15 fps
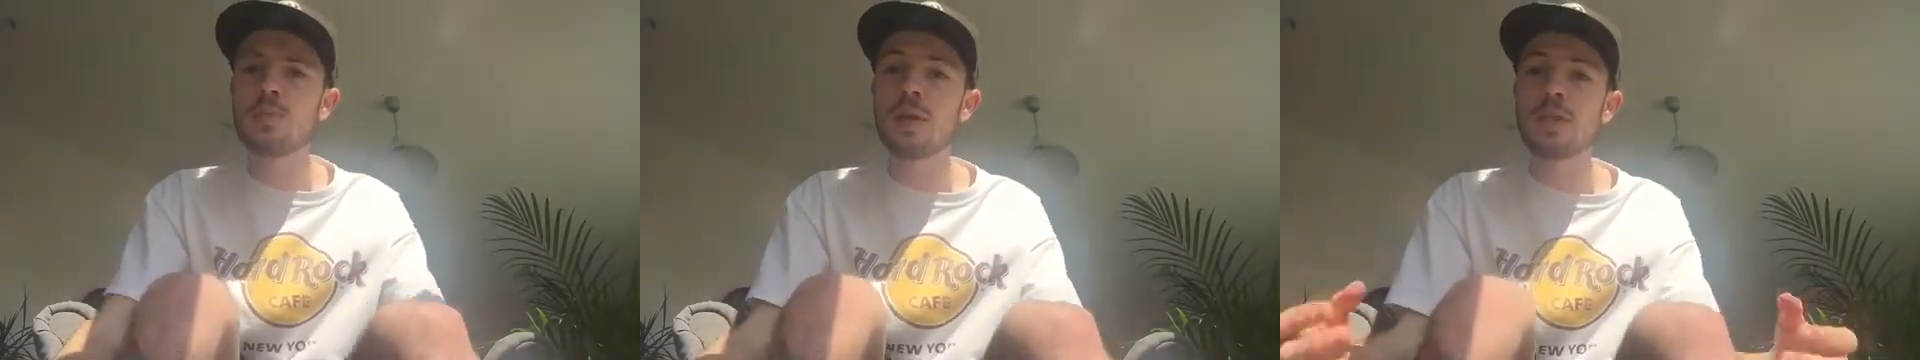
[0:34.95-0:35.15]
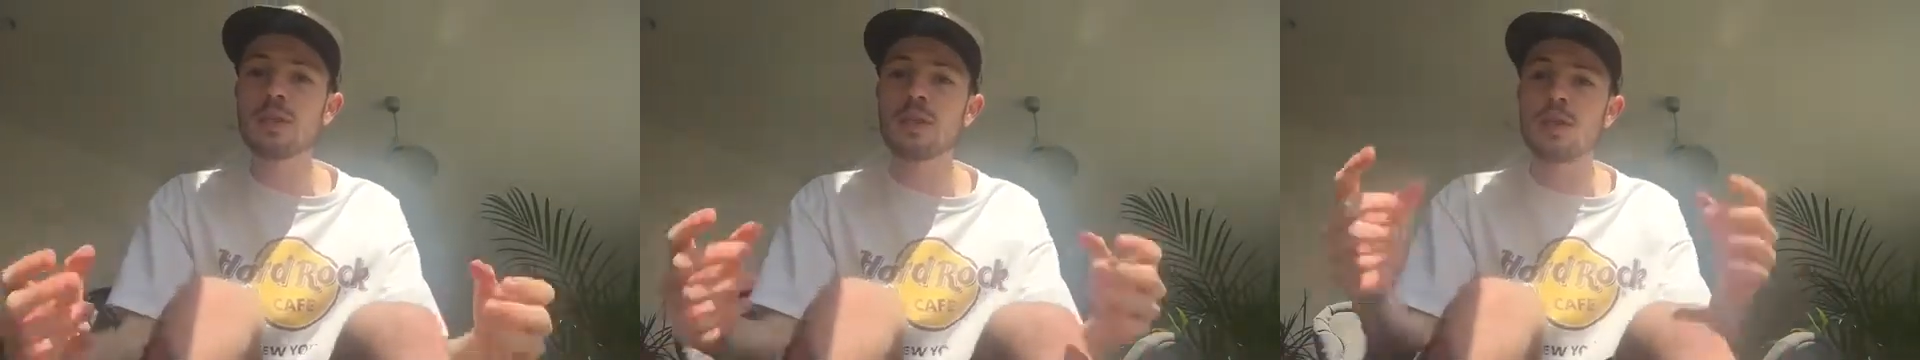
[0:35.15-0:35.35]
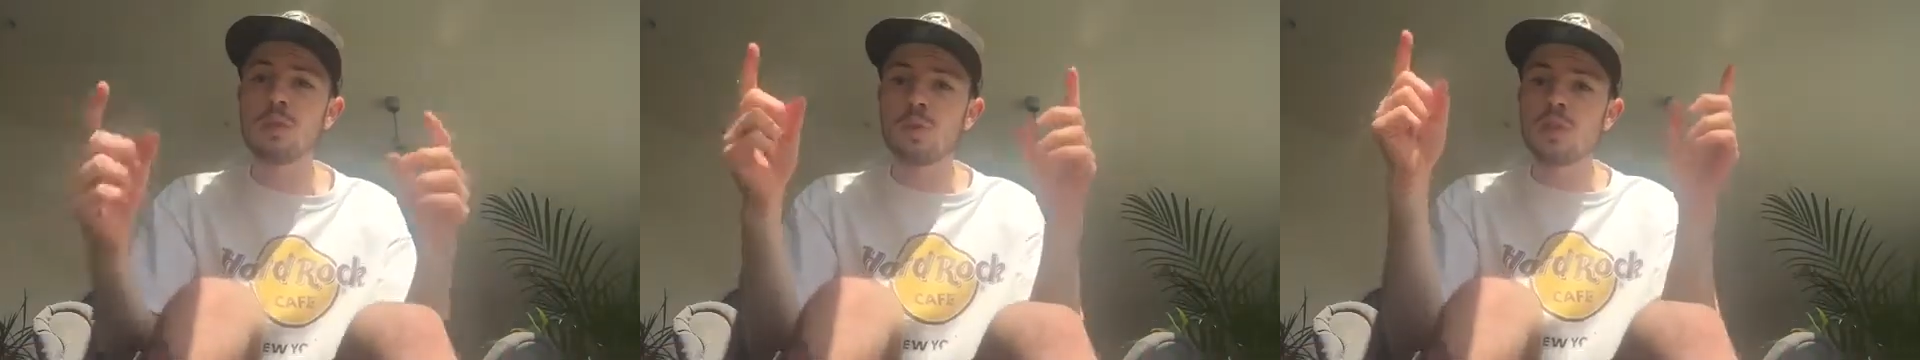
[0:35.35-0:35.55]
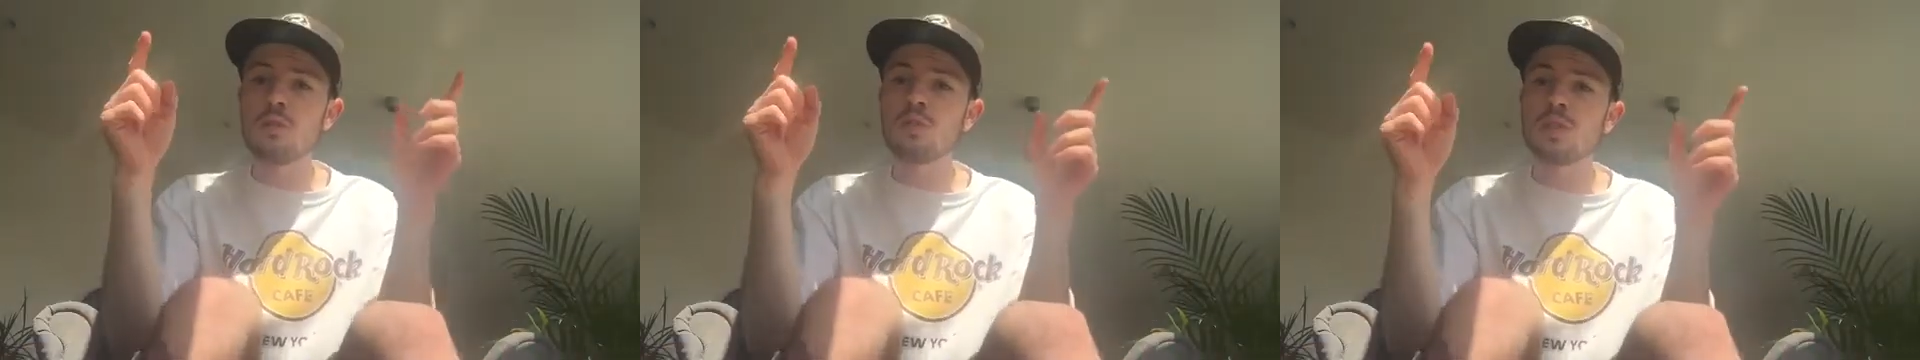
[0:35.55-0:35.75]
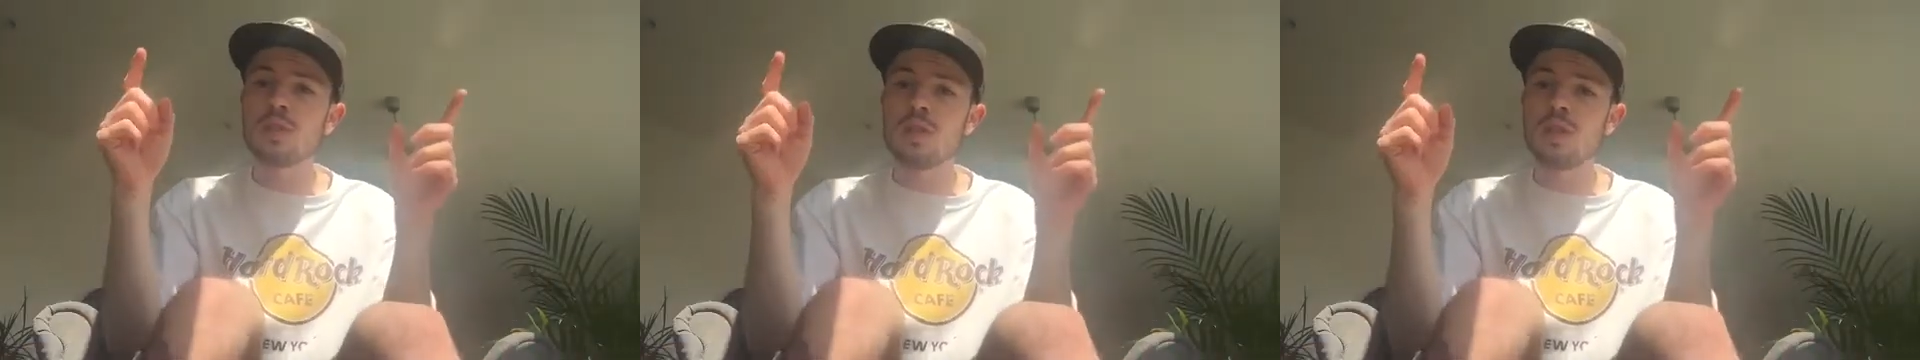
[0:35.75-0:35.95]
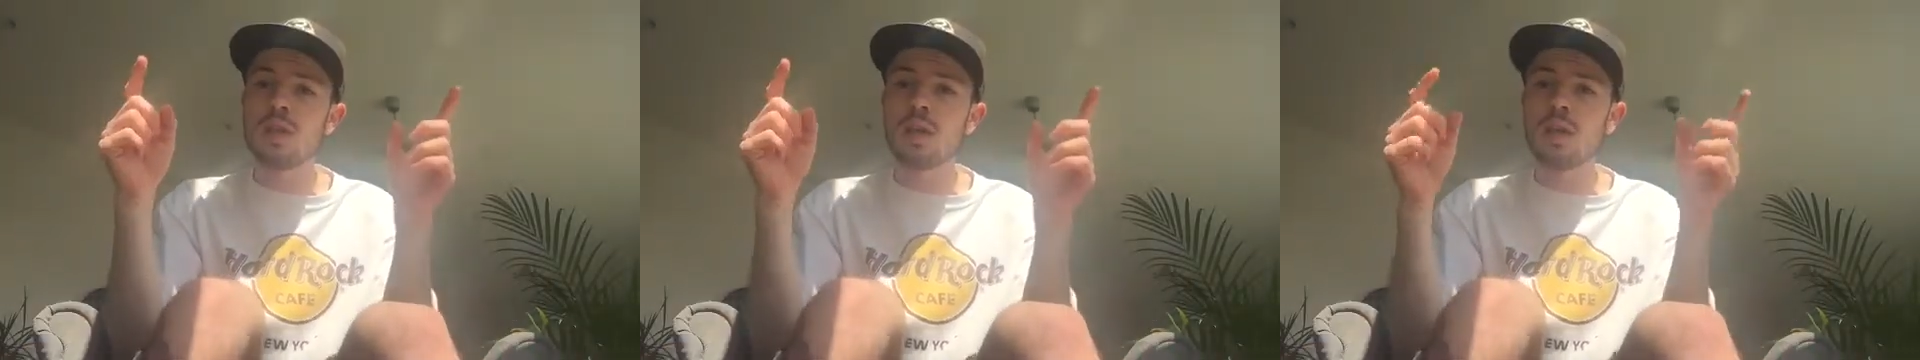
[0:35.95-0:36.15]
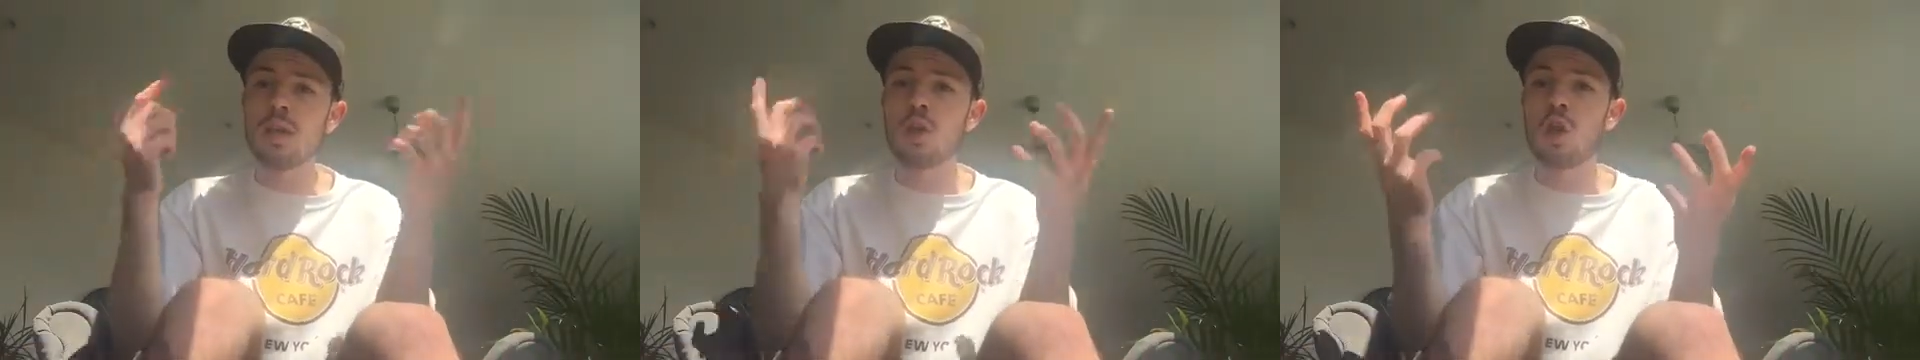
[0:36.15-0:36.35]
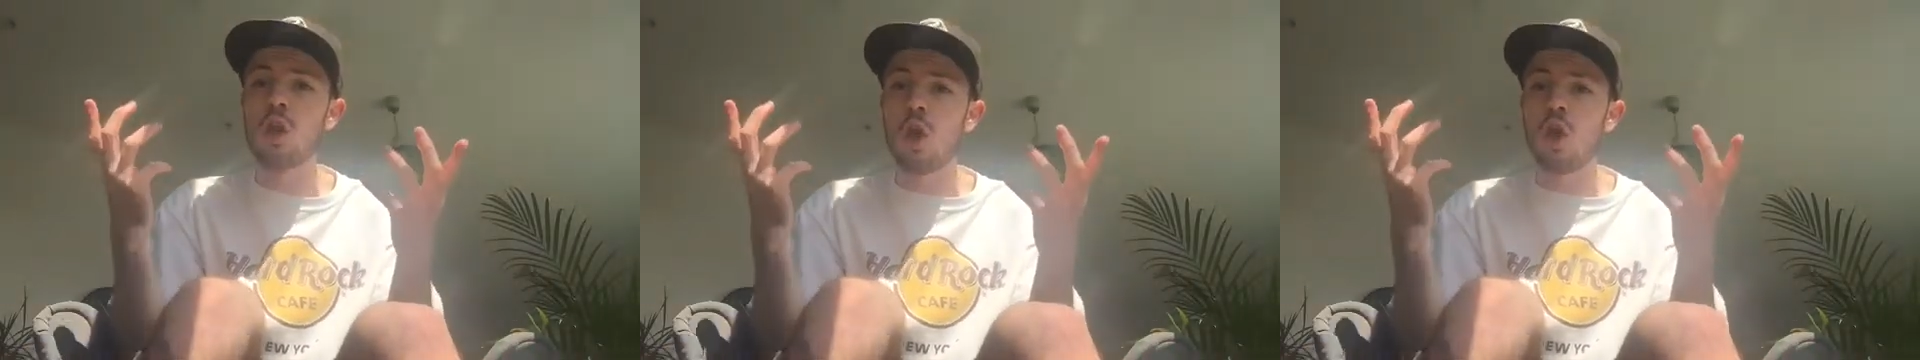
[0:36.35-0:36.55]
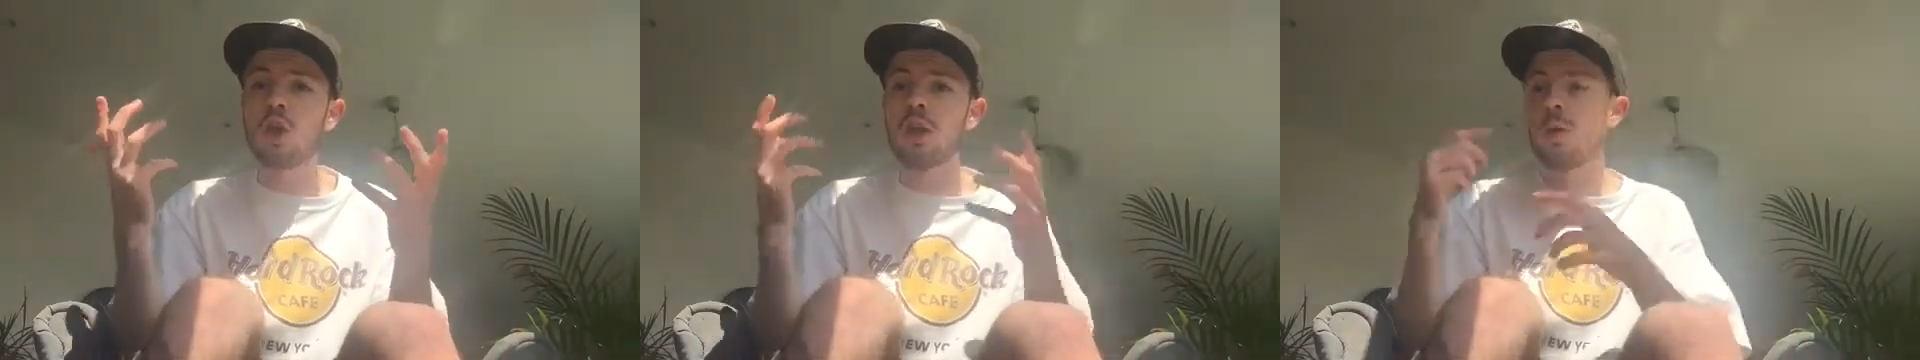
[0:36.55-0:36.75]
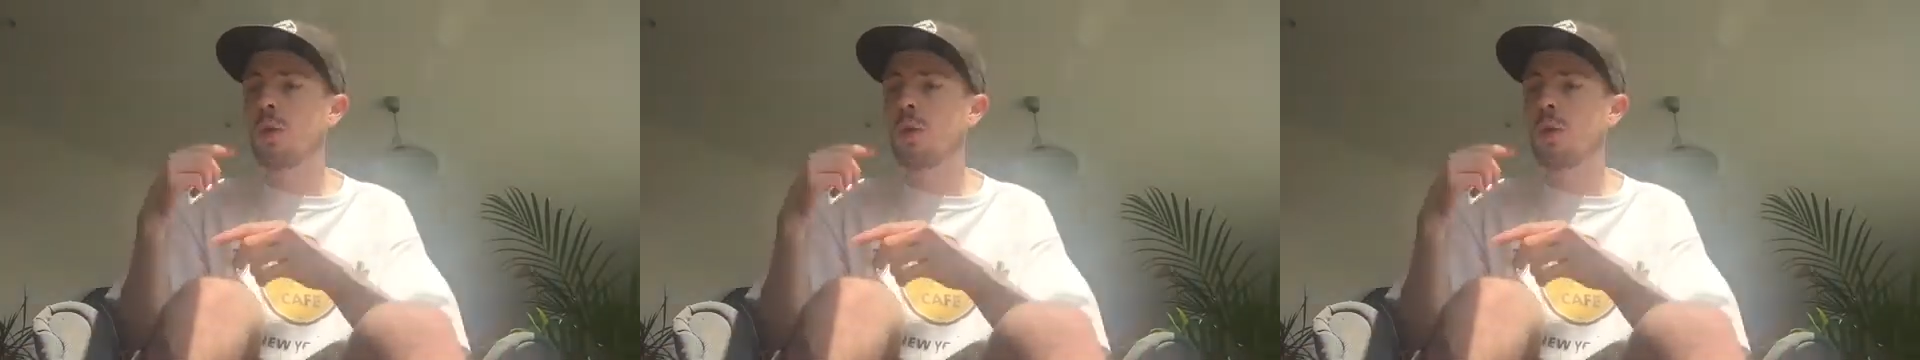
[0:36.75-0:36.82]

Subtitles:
basically when you see a clock.